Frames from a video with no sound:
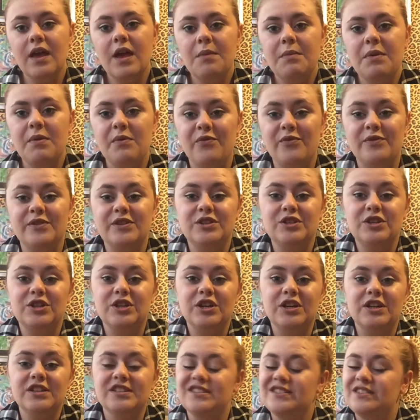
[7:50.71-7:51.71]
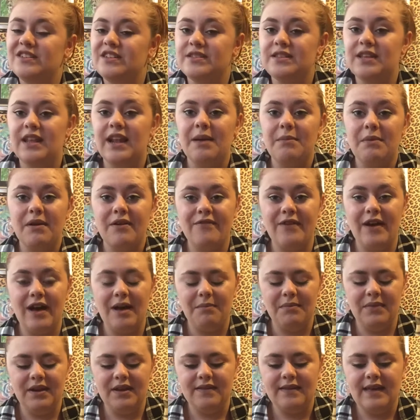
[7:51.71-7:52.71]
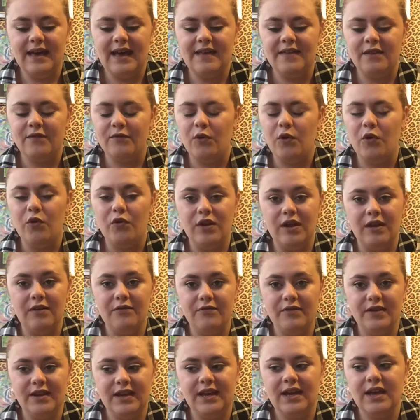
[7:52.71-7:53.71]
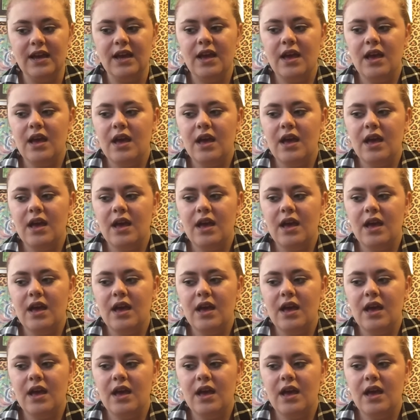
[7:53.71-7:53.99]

people from the circus, because they're like my family there. They're all lovely.